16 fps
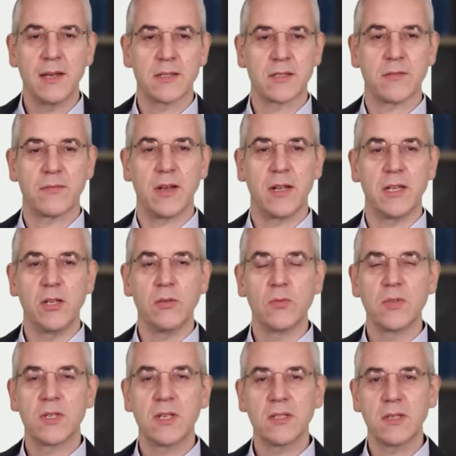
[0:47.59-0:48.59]
It's a fairly
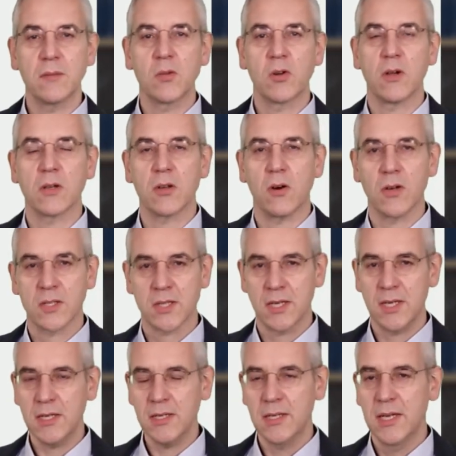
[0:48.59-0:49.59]
new system called
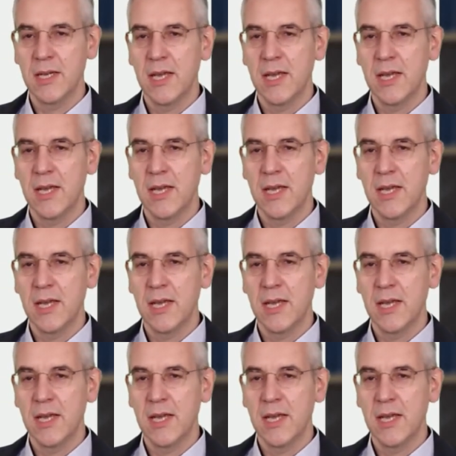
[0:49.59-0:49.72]
OSCAR.